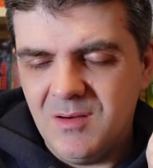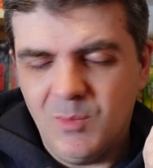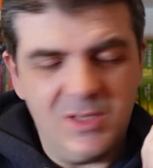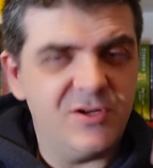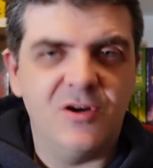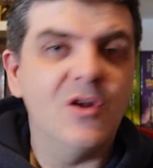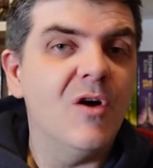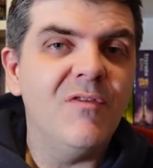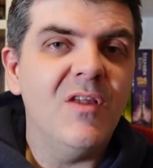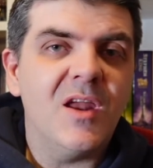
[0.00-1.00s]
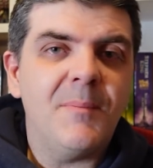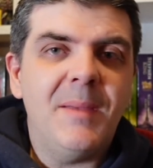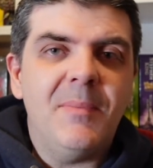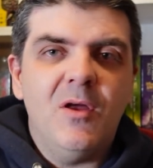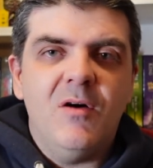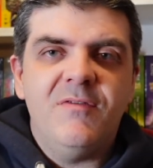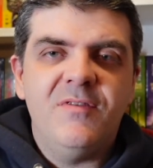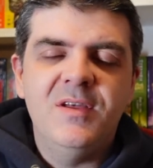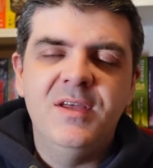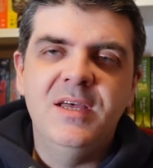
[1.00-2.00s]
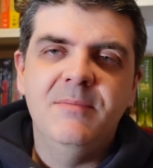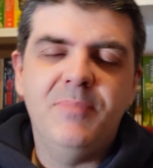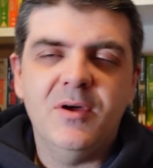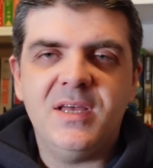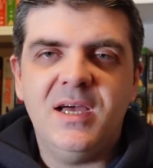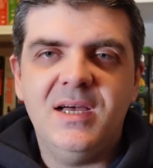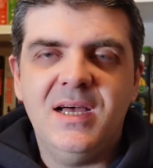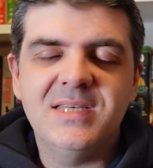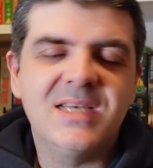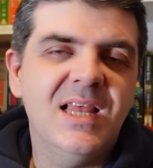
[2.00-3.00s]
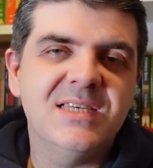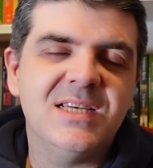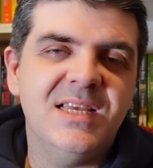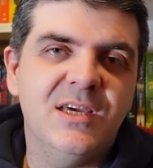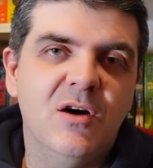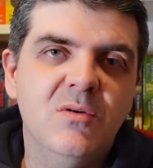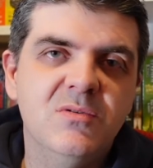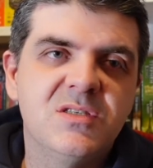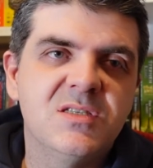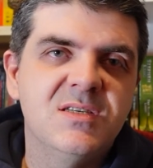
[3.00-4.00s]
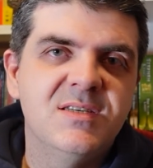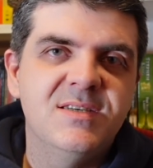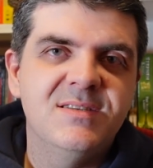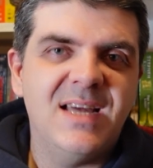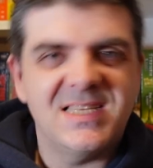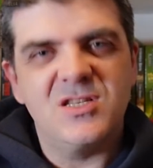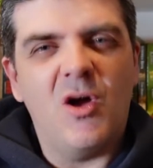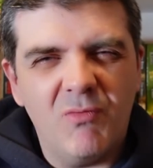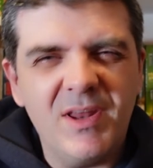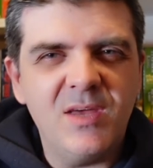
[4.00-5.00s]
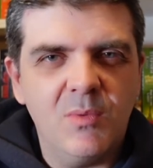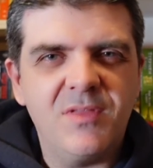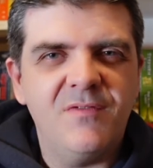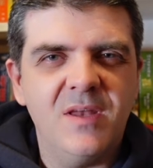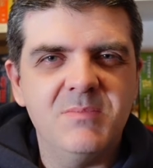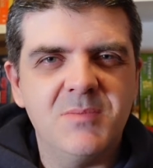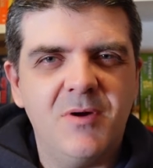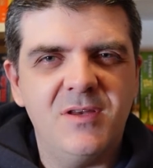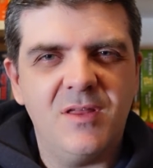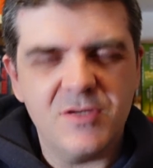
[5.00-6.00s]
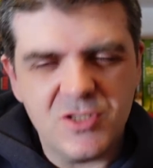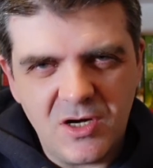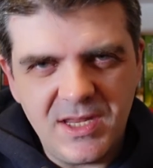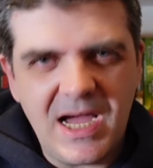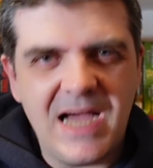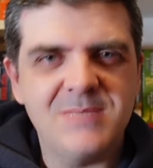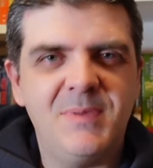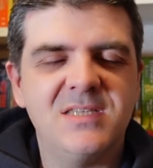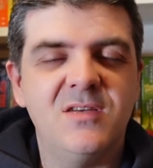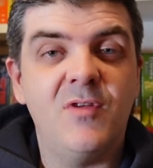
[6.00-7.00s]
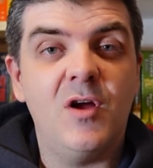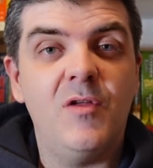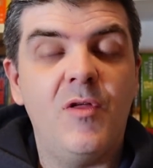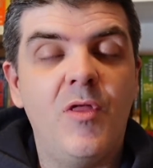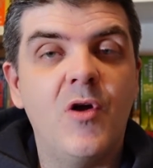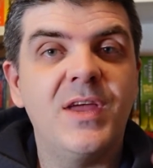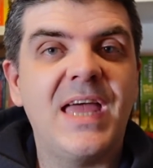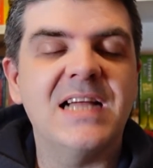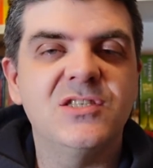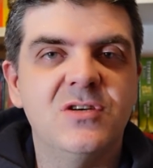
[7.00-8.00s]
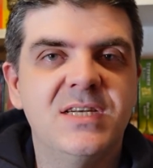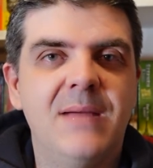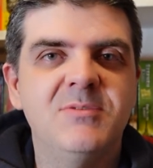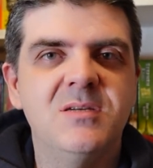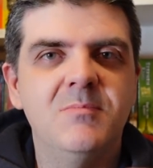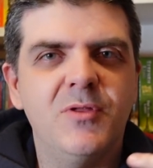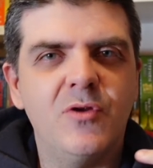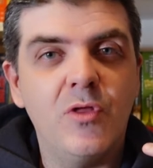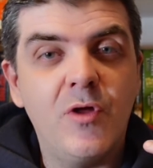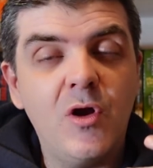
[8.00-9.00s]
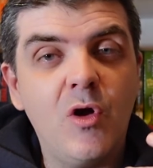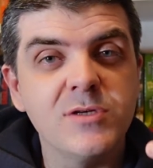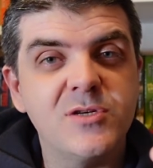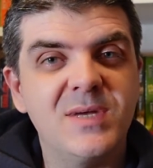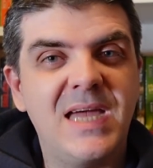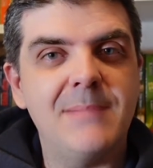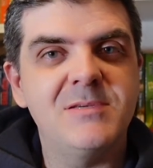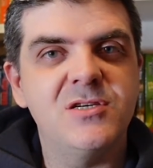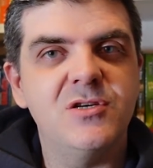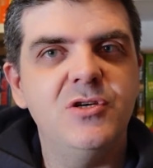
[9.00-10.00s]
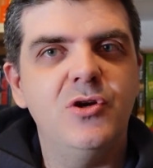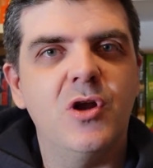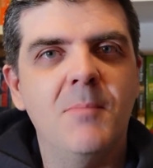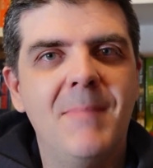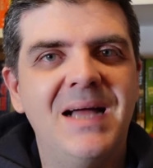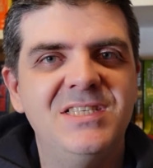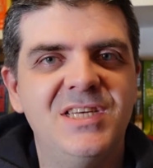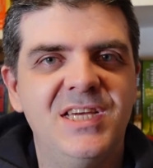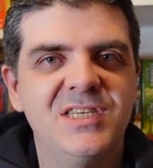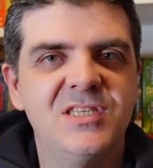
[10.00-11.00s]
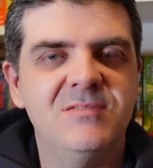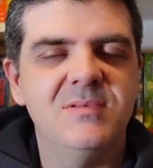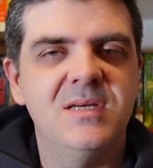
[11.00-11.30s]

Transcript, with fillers: will turn an awful lot of people off. But as classically goes, that's not really what the film's about. There's certainly aspects of there that are there to catch your attention, but they're there also to capture your imagination